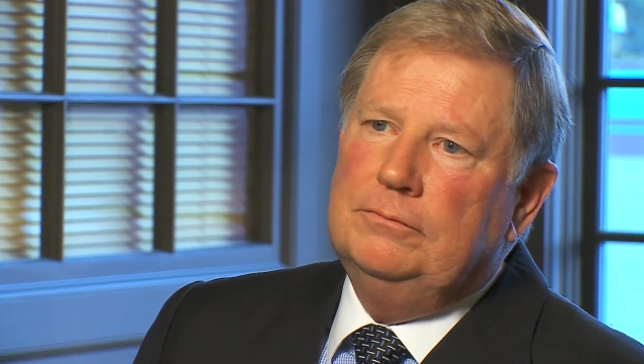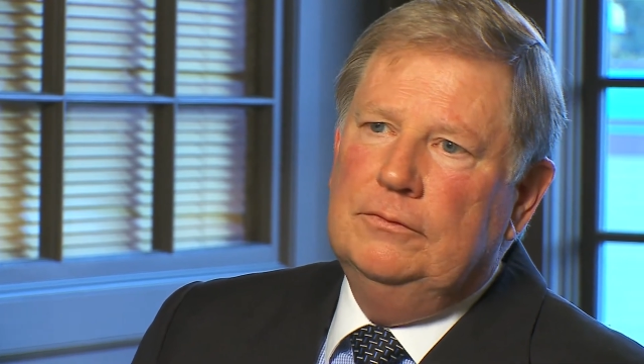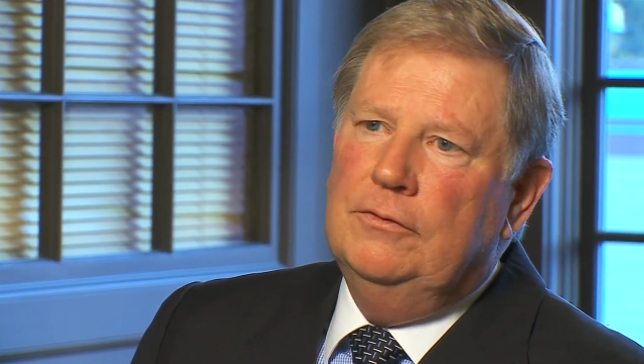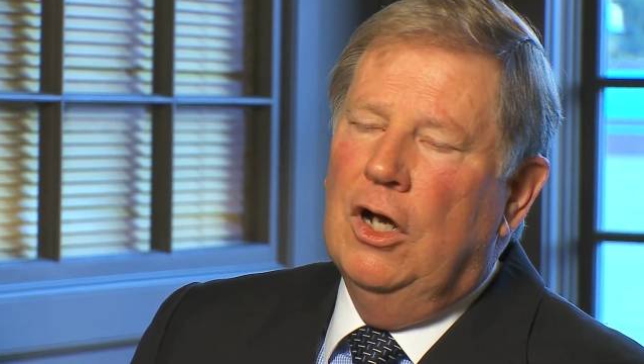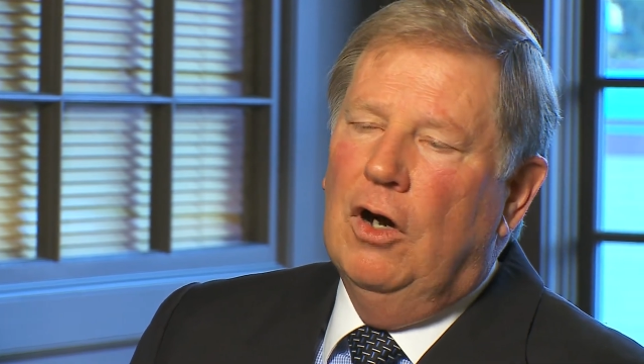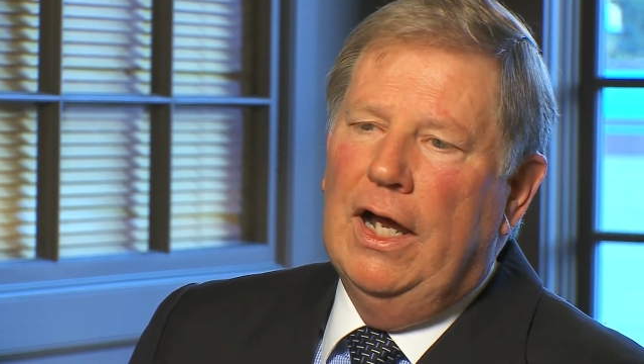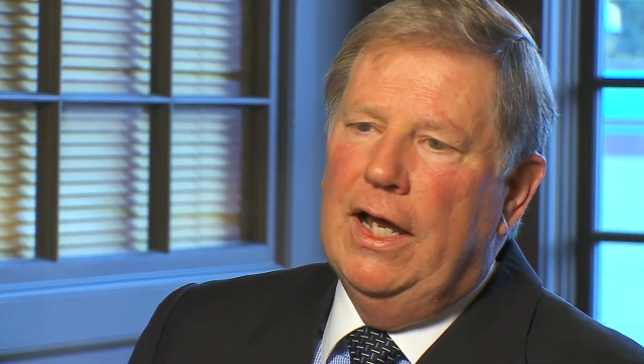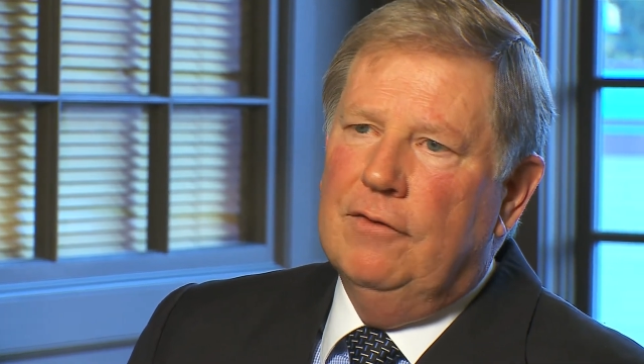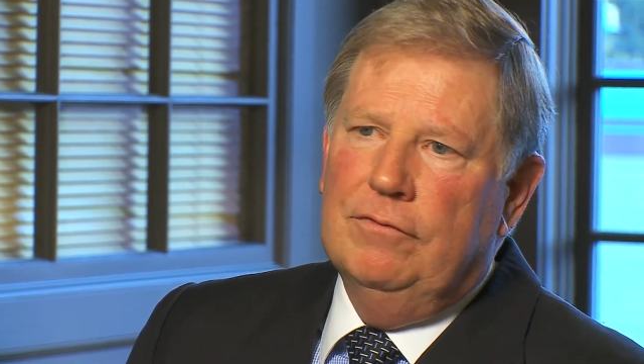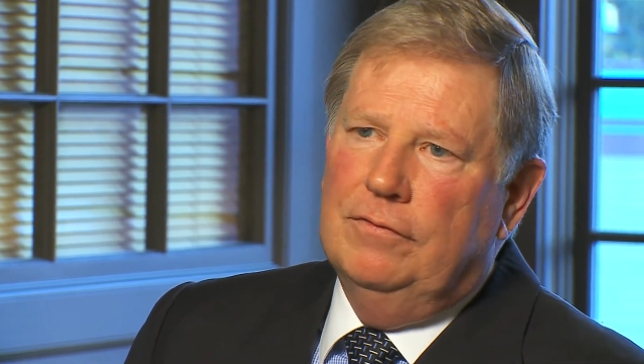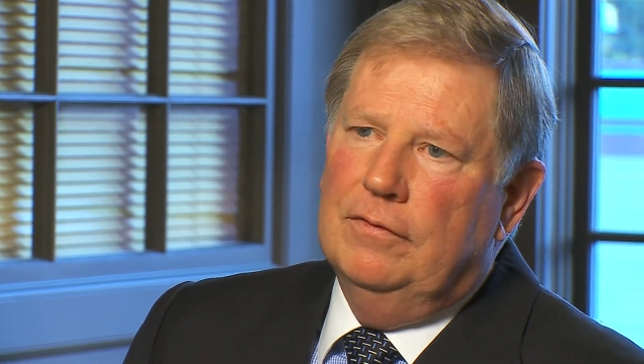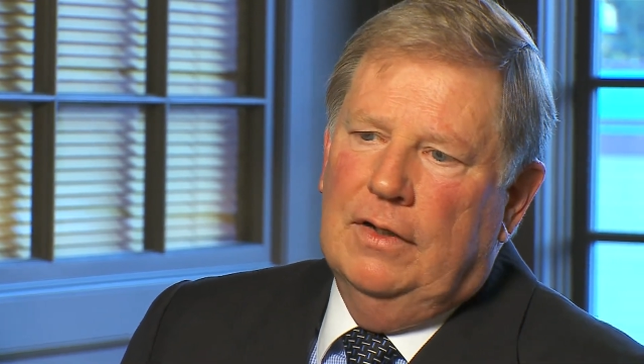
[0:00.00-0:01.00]
no, I
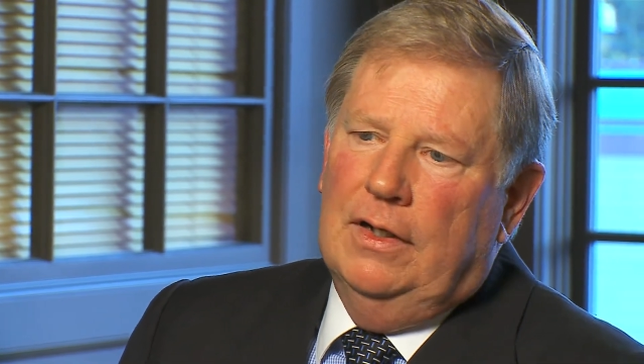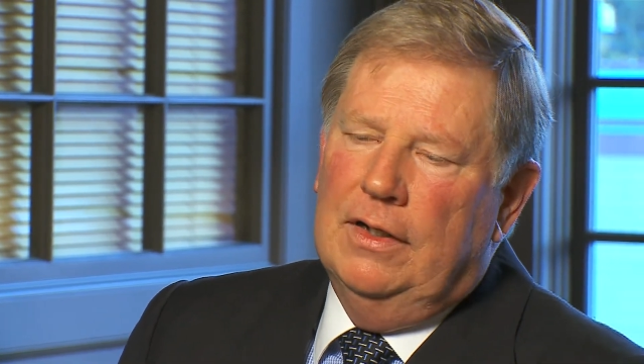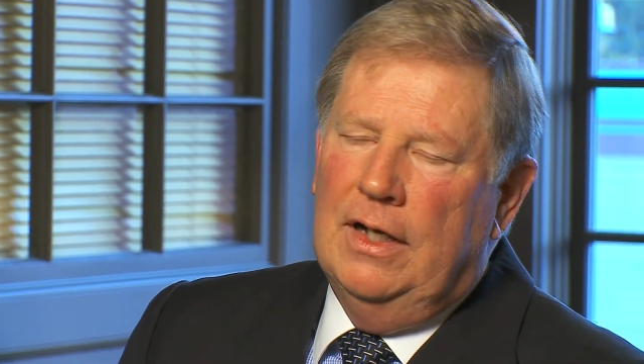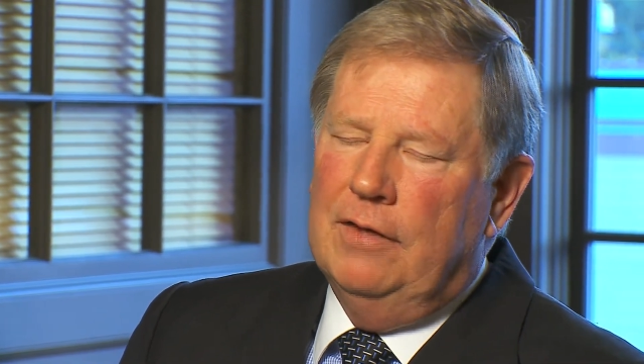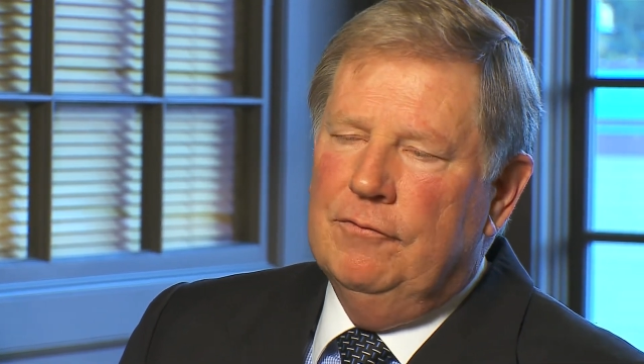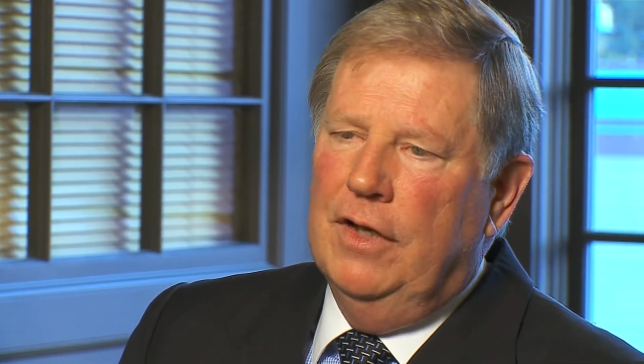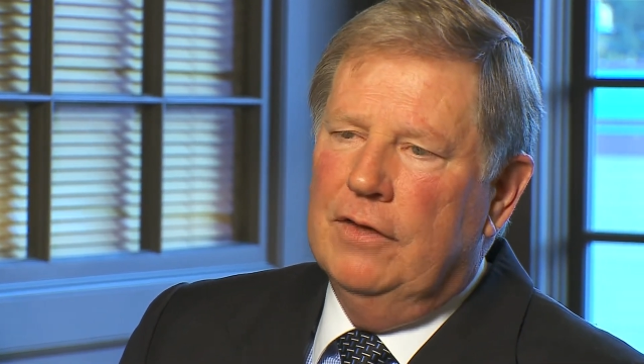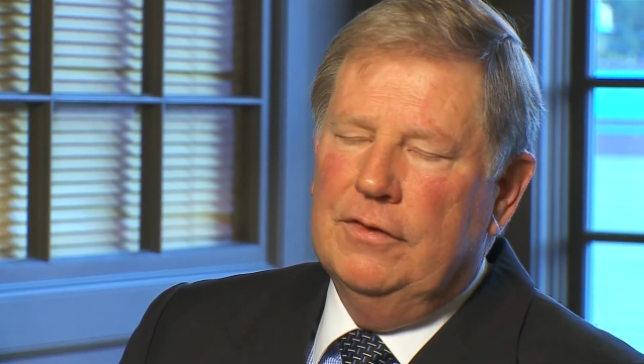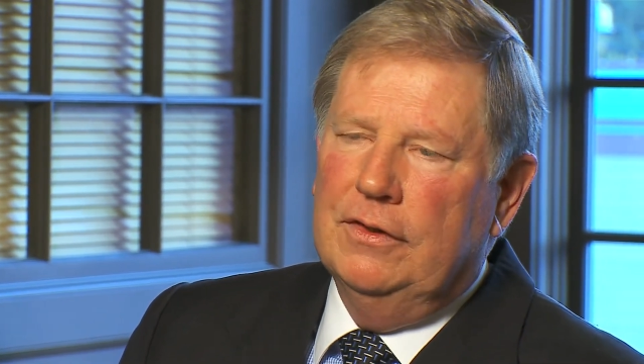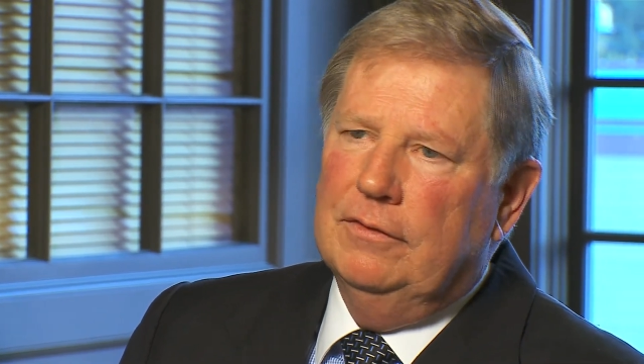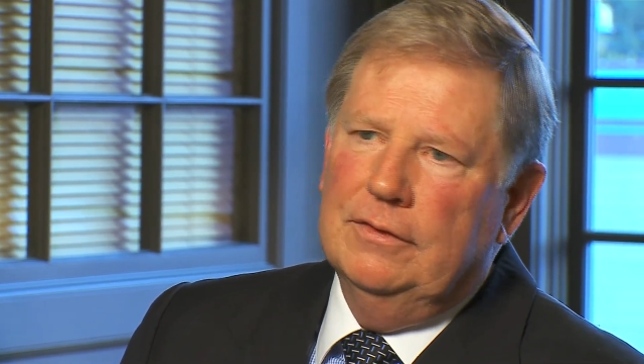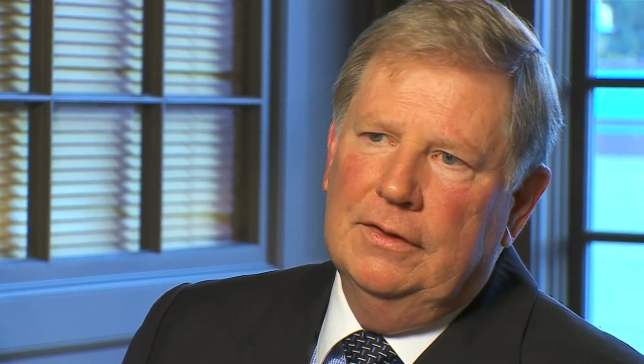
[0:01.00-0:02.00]
have
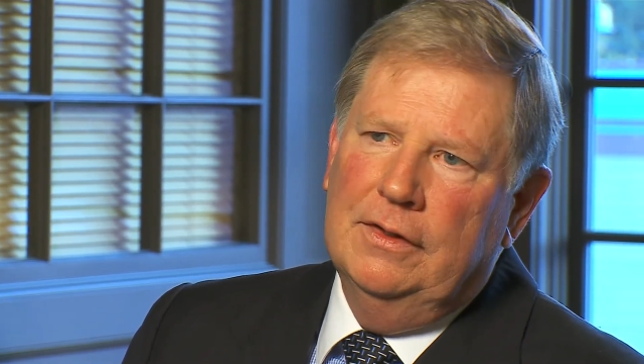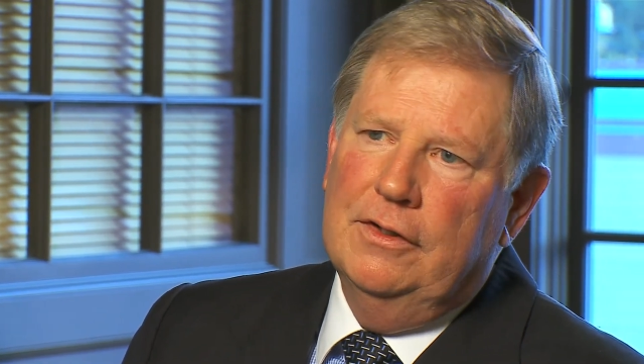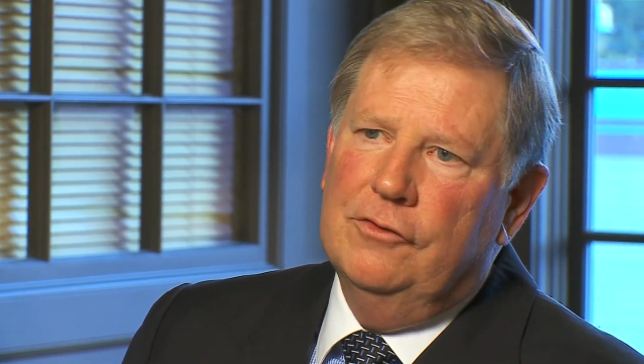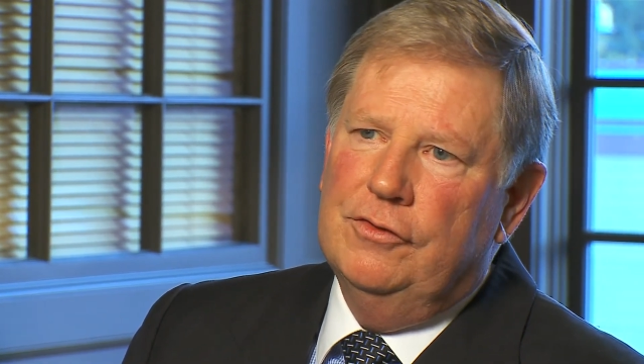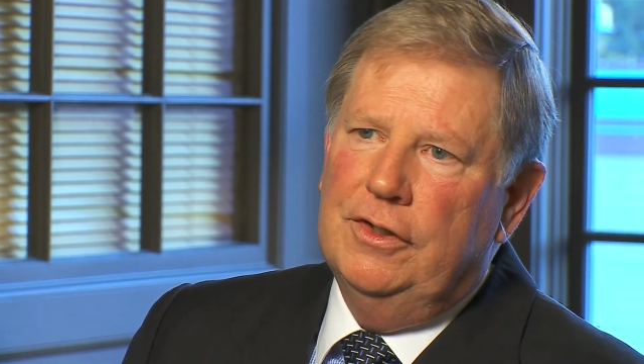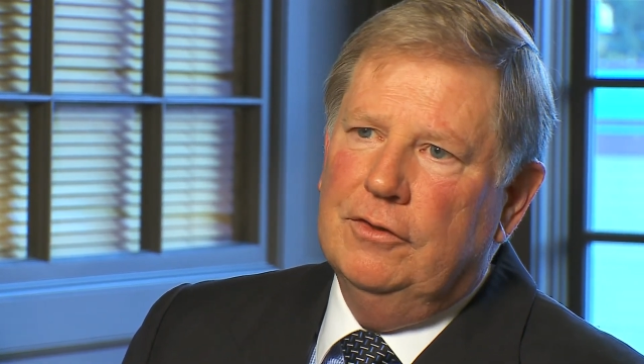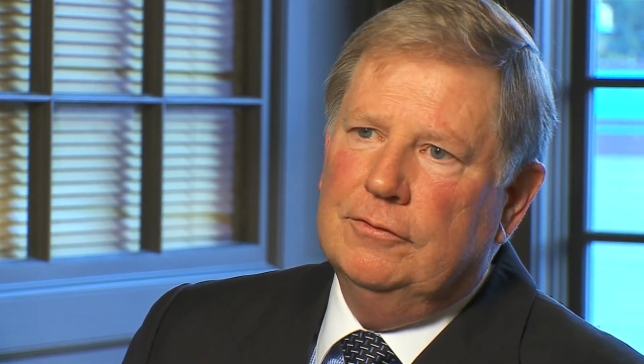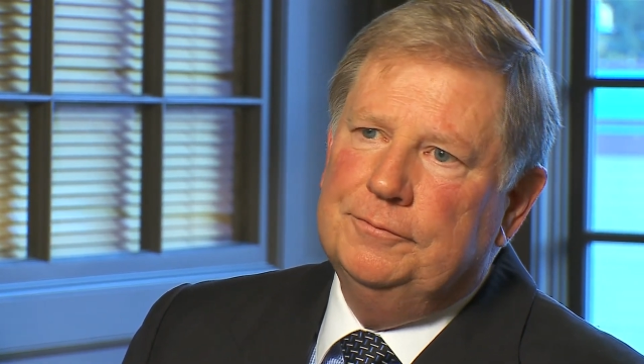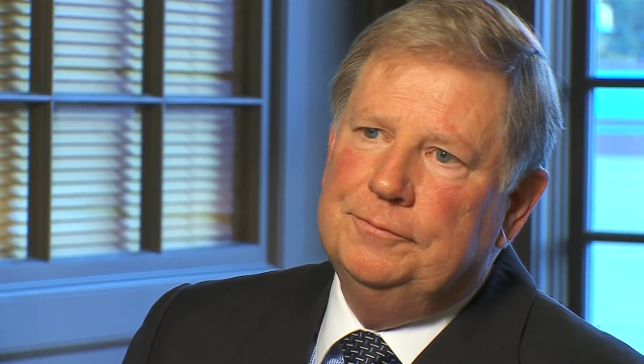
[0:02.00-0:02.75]
nothing in this deal.